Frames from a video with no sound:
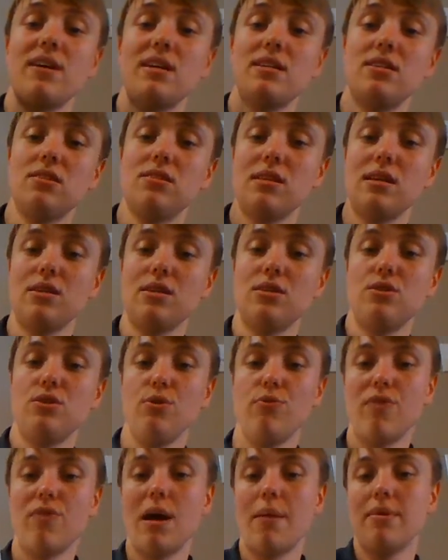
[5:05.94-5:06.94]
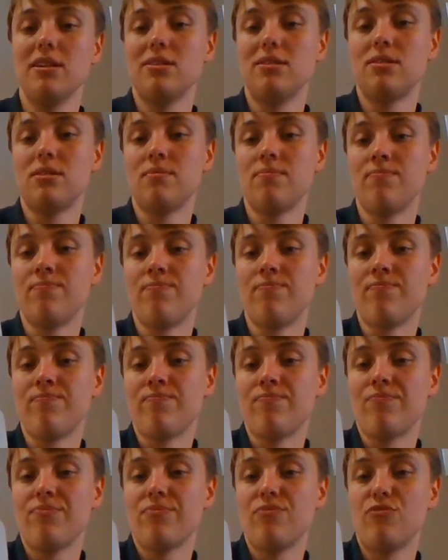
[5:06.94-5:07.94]
if I just said two rabbits
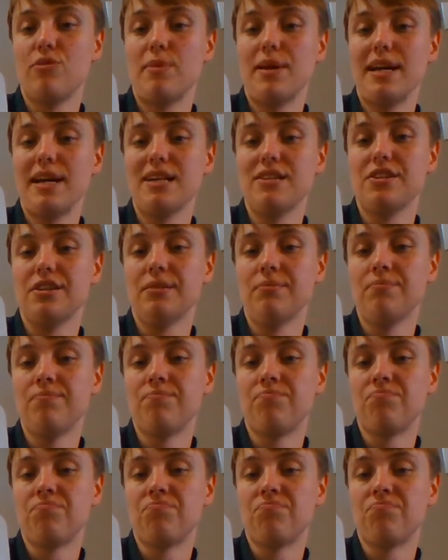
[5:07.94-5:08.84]
for my answer,